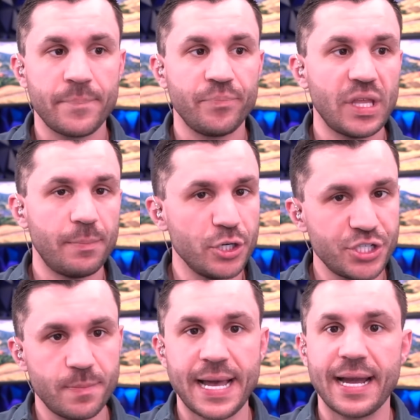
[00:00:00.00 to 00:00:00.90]
They pushed
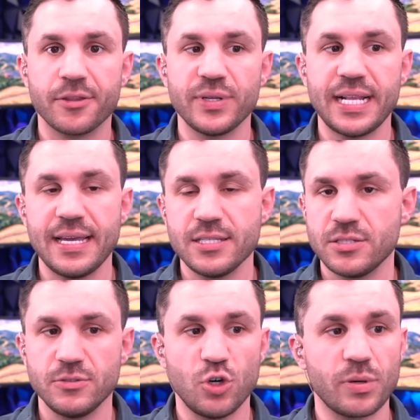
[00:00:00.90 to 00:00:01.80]
it back three days,
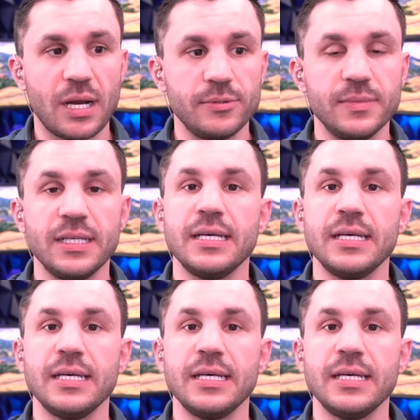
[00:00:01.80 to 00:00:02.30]
no problem.